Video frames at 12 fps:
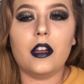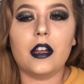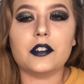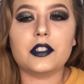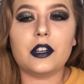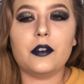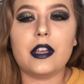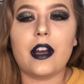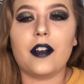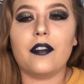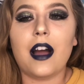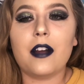And so,
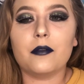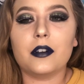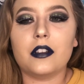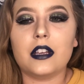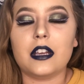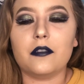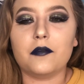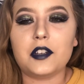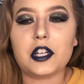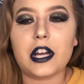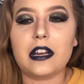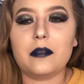yeah, that really
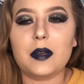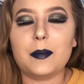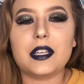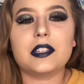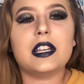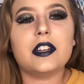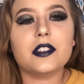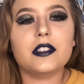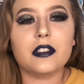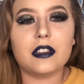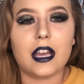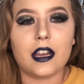infuriated me, because here's
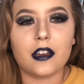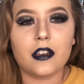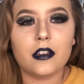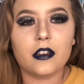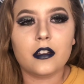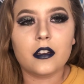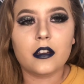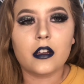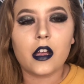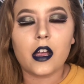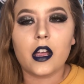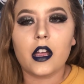the thing.
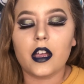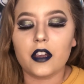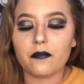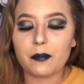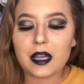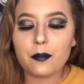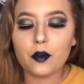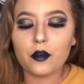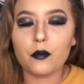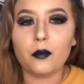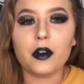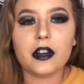If
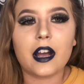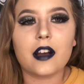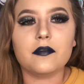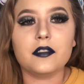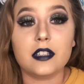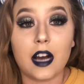people would have